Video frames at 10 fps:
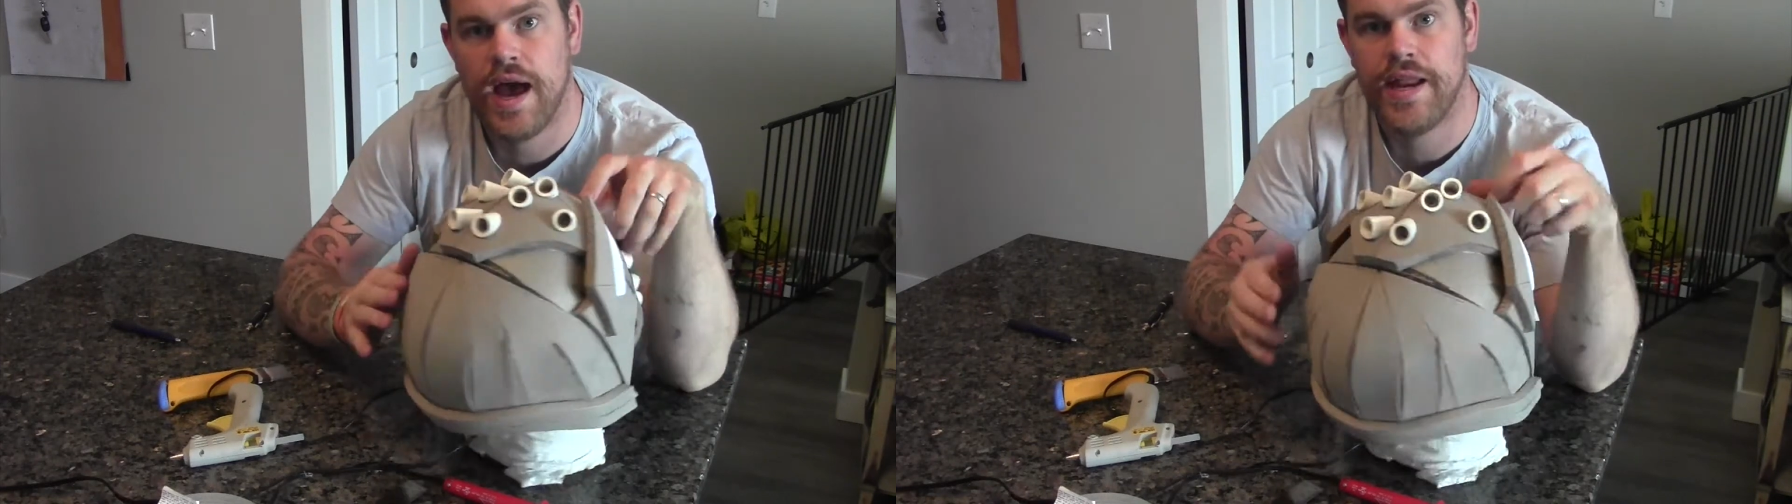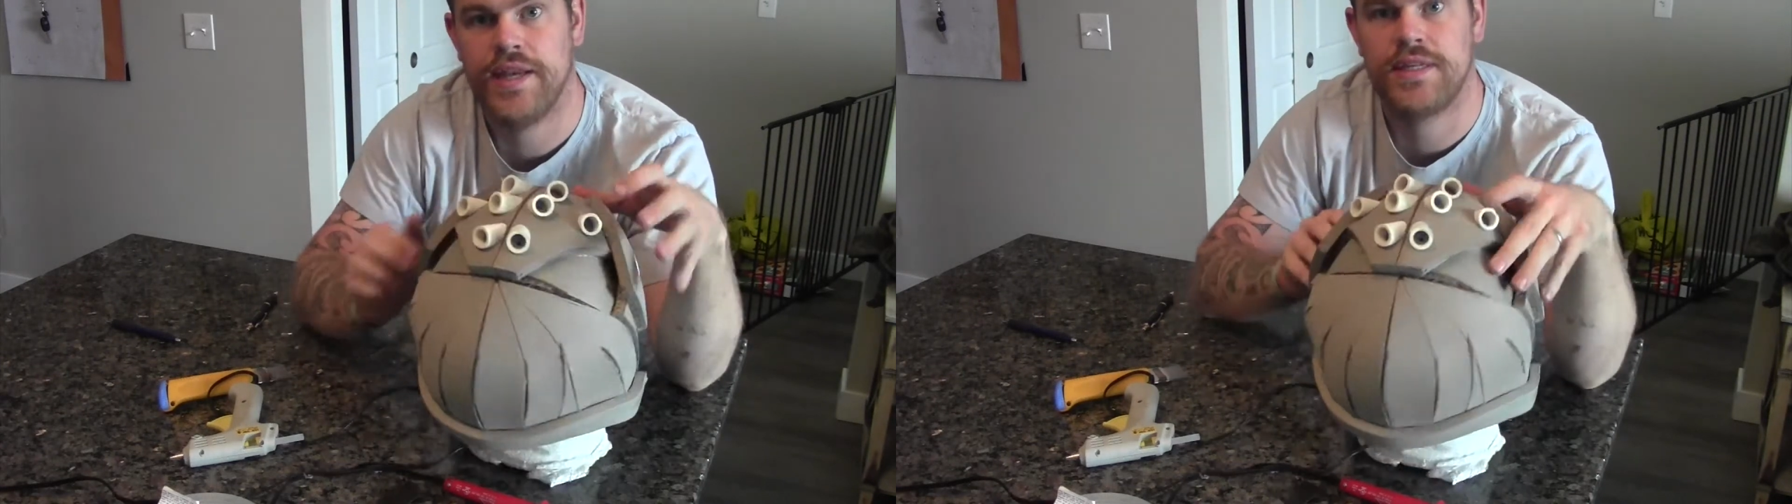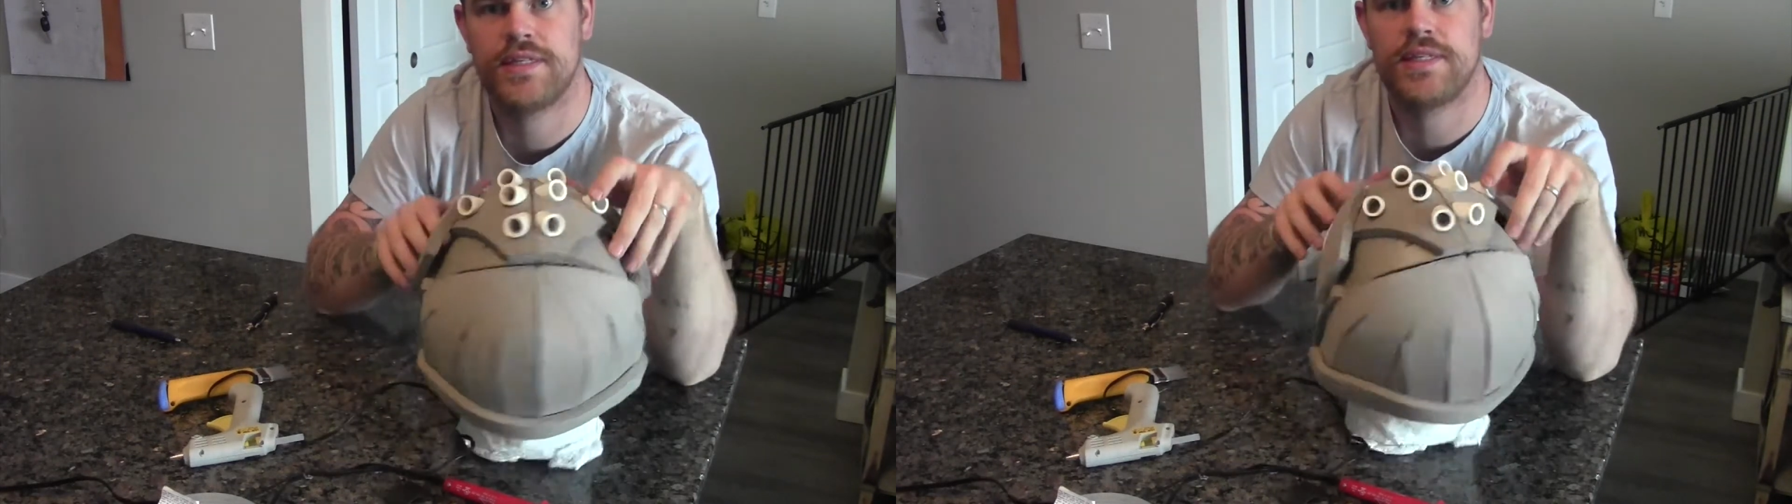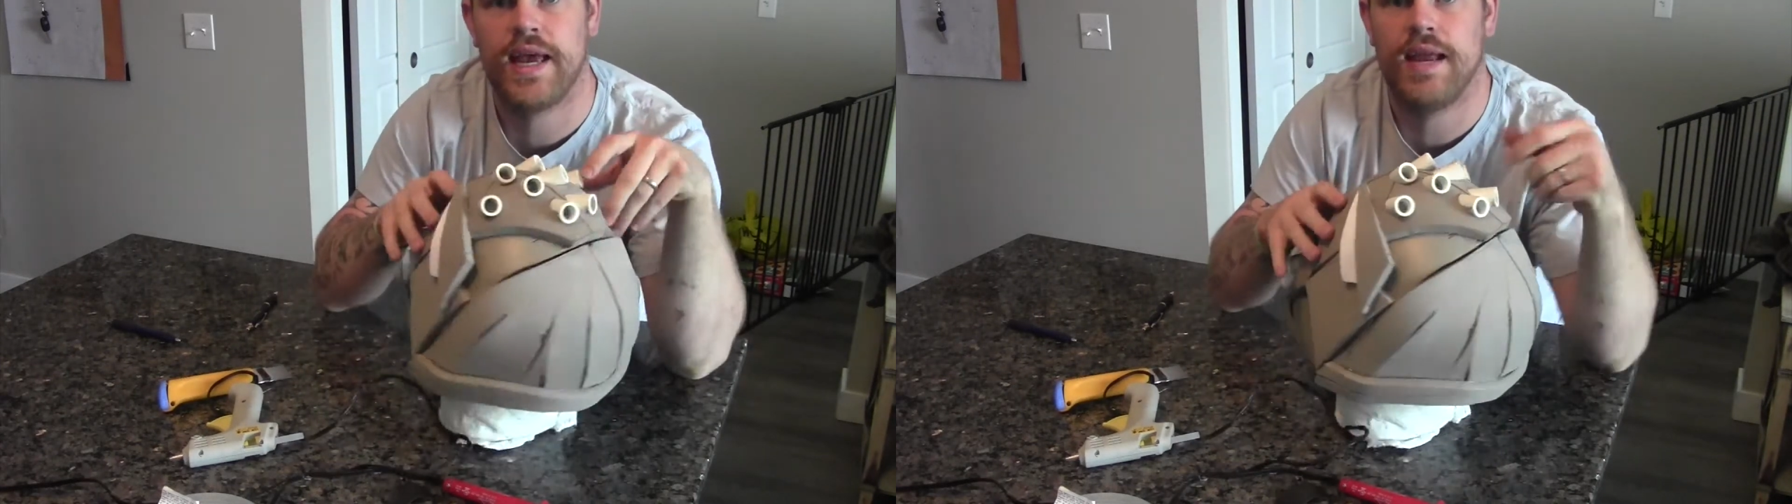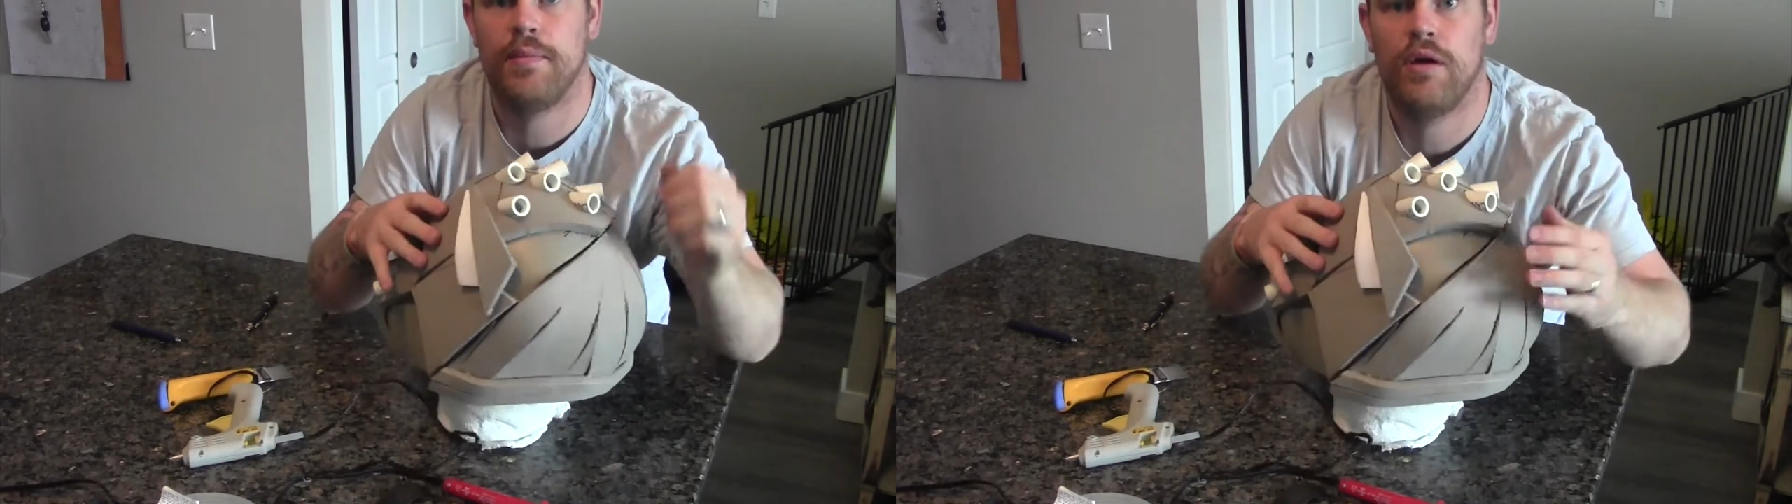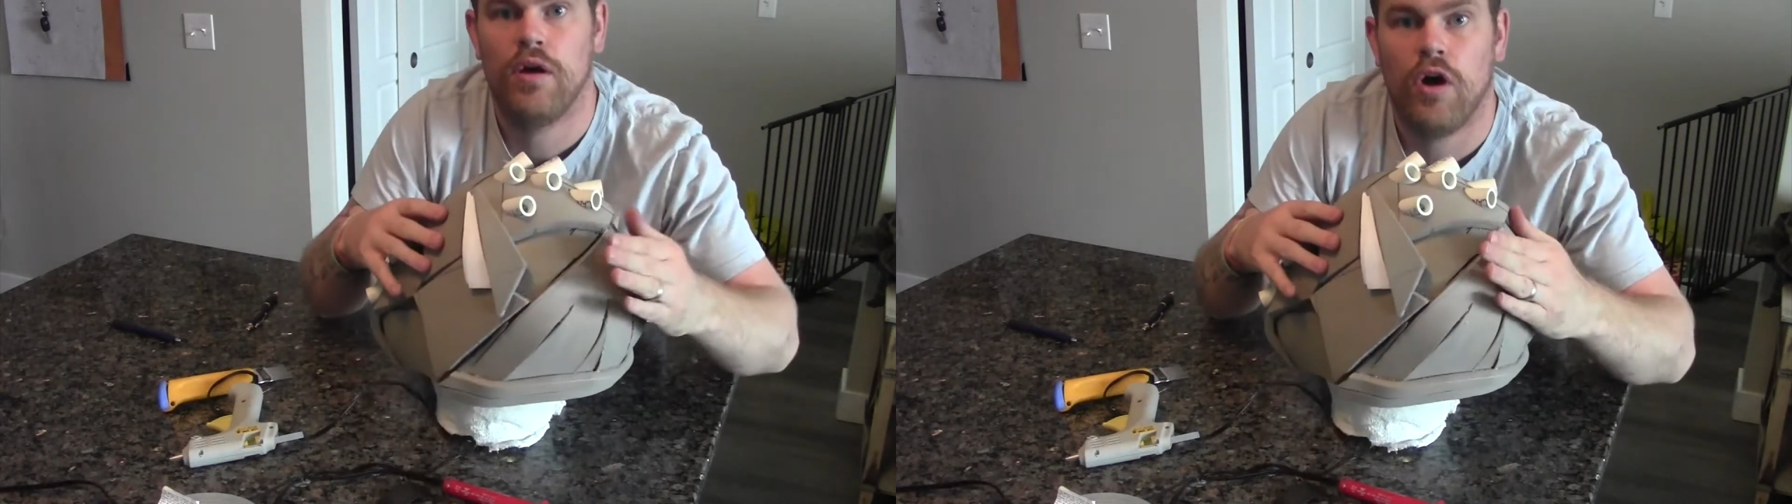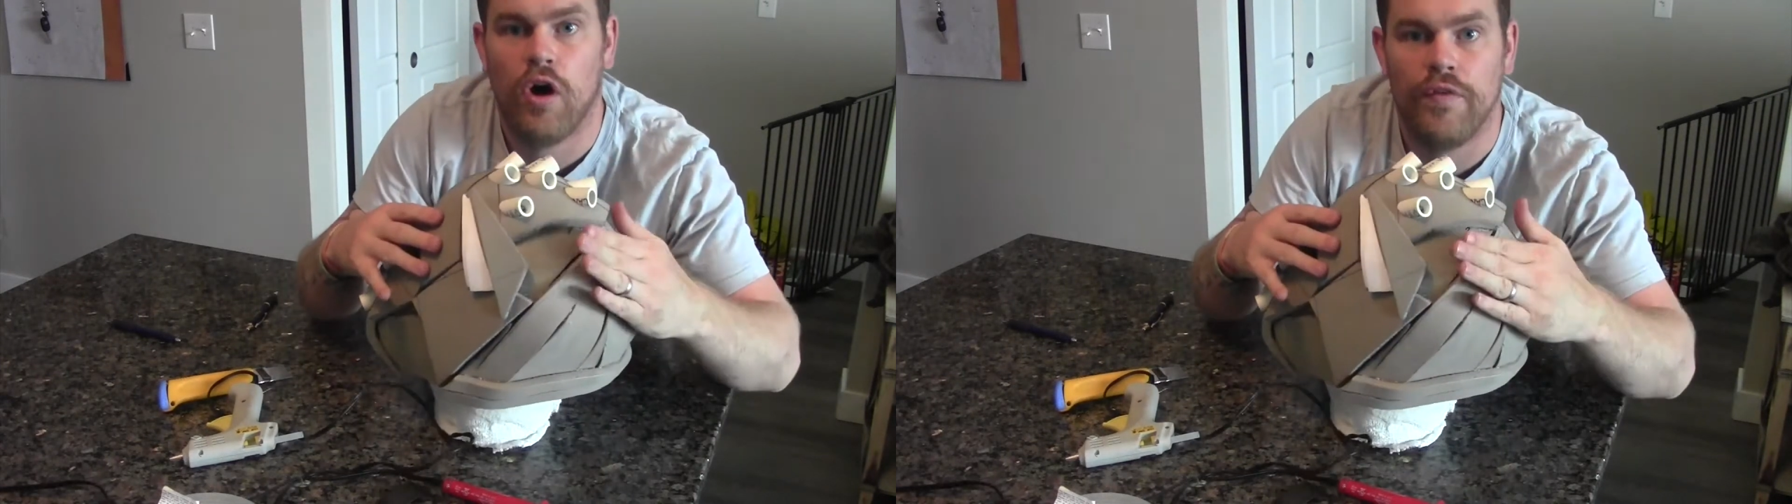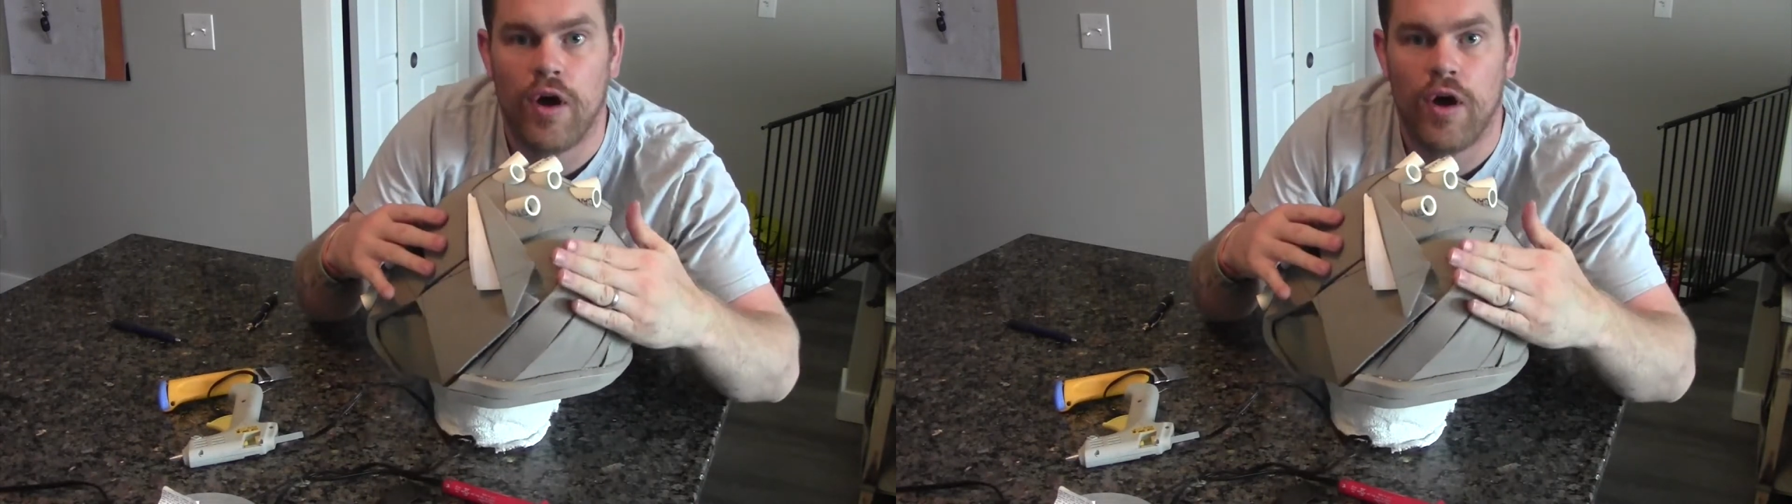and then the same on